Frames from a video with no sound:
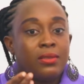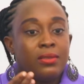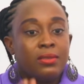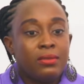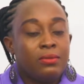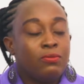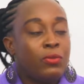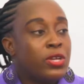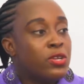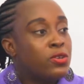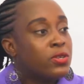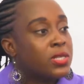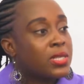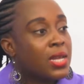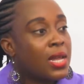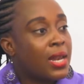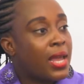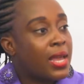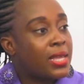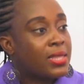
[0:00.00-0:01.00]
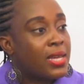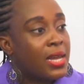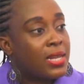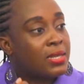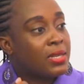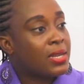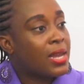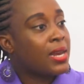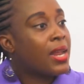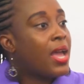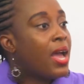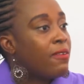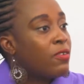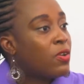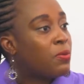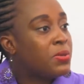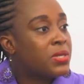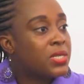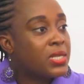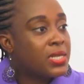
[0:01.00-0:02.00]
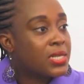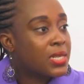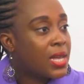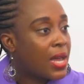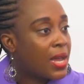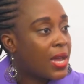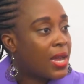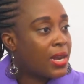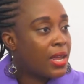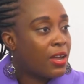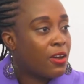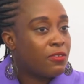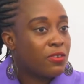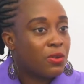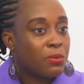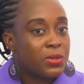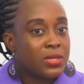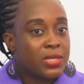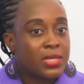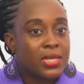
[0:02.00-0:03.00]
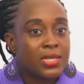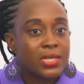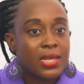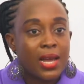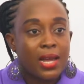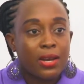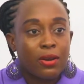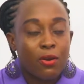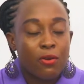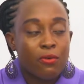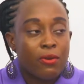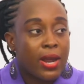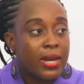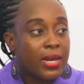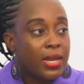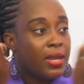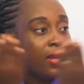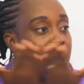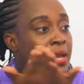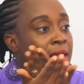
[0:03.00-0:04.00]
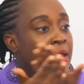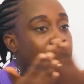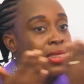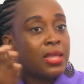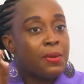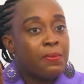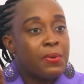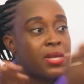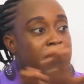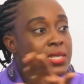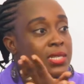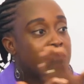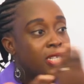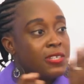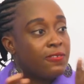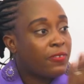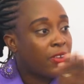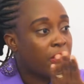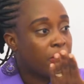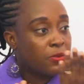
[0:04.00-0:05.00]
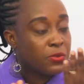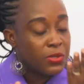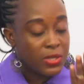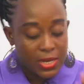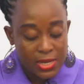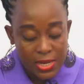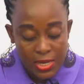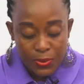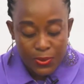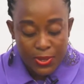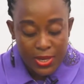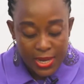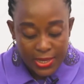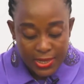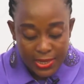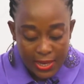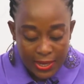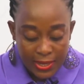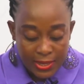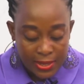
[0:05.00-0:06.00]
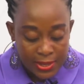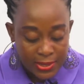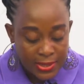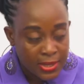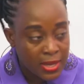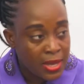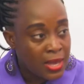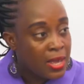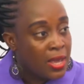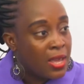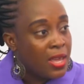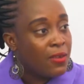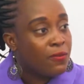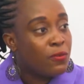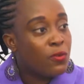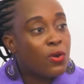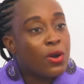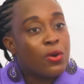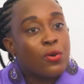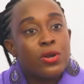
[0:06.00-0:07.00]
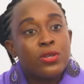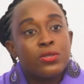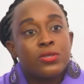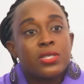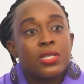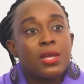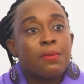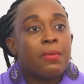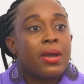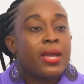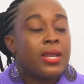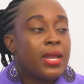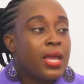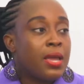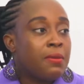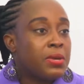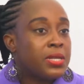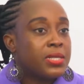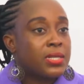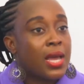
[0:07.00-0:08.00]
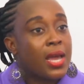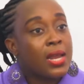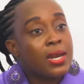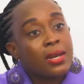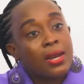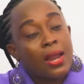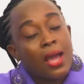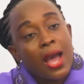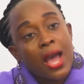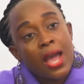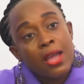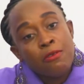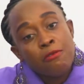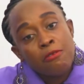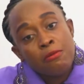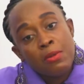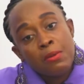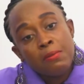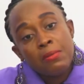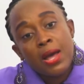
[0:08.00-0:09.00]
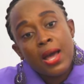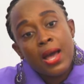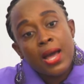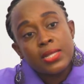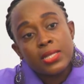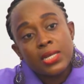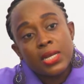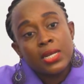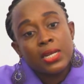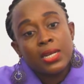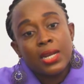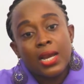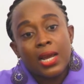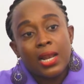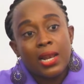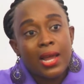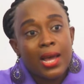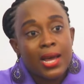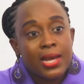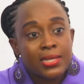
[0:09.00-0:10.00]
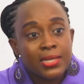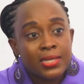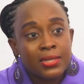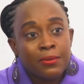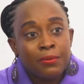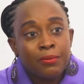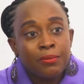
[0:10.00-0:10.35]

when you start like that, can I have your business card? Can I have your business card? Already, that person is veiled, and that's what they are telling us. If you are going to say my name is, and I remember attending a class